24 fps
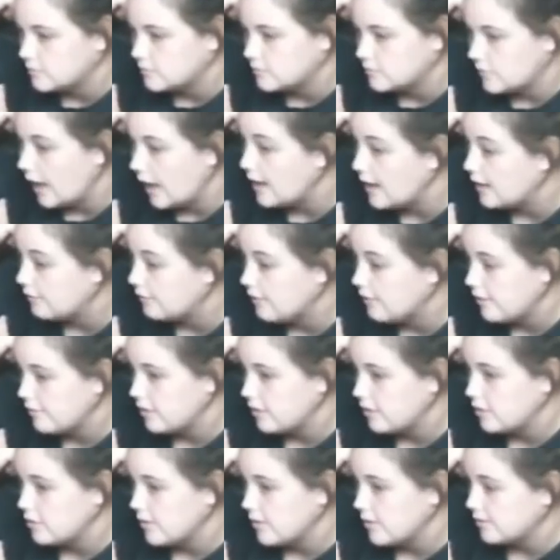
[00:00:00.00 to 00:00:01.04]
I never even
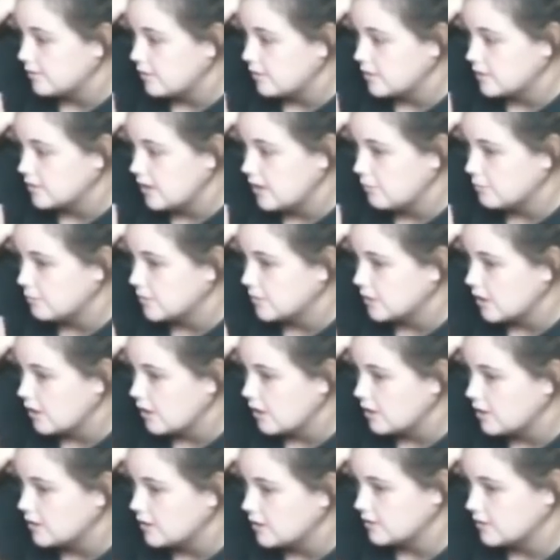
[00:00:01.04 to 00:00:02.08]
knew his first name was
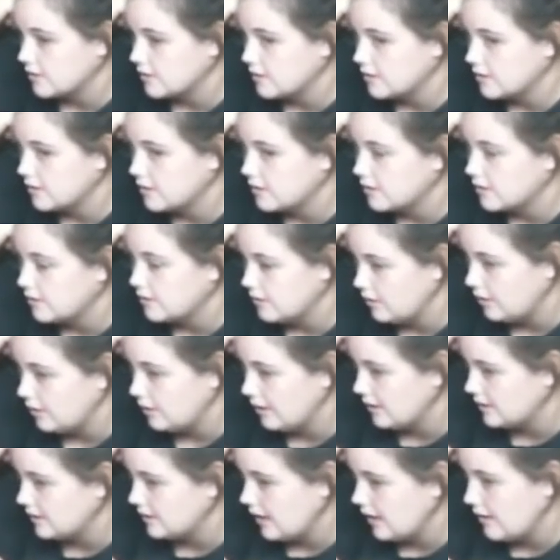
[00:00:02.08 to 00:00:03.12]
Curtis until you
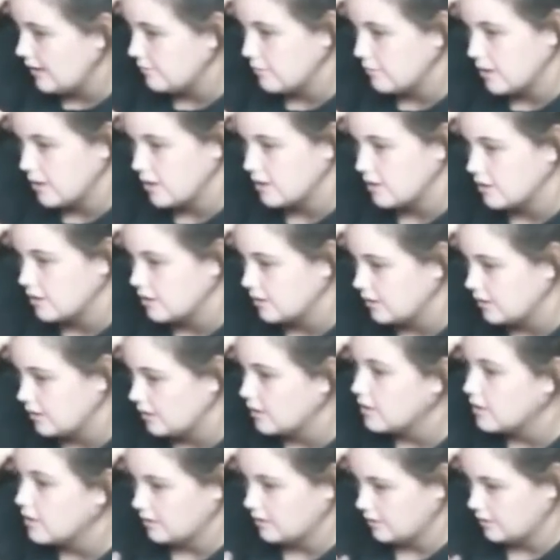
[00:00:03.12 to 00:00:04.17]
guys came. Until we talked to
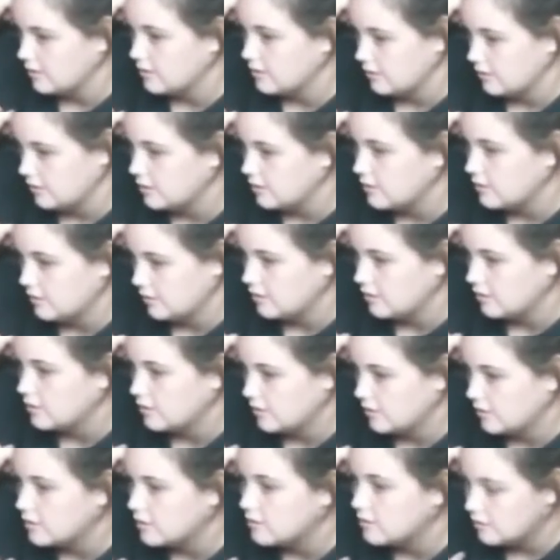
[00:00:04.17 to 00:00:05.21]
you, but that's the same person
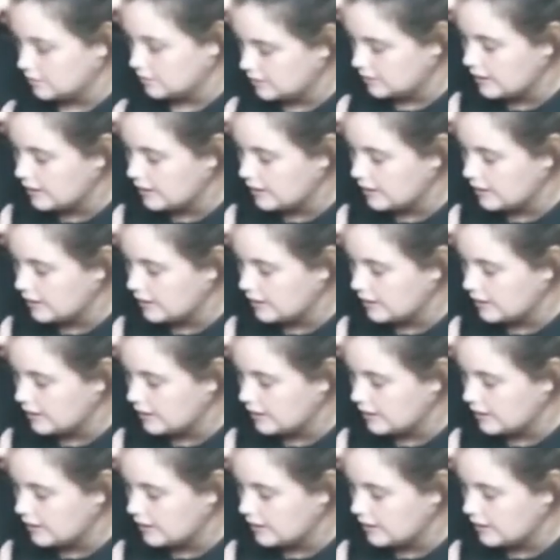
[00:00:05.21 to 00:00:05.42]
that we're talking